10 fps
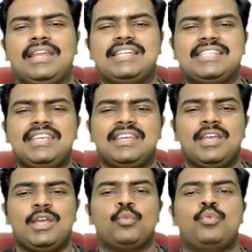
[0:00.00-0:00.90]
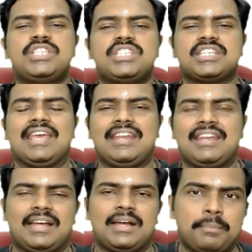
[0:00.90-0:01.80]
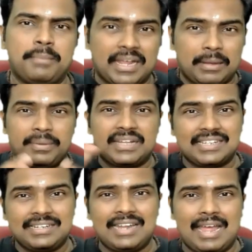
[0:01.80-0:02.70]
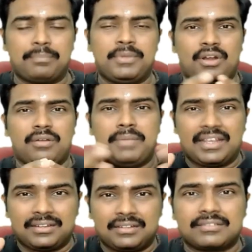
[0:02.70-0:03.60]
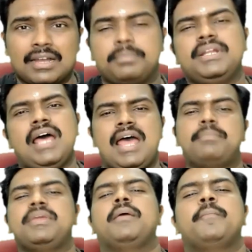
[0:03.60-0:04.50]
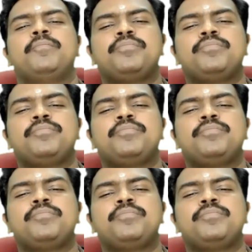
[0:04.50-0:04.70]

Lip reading: Let's see which can make a person happy or make a couple happy.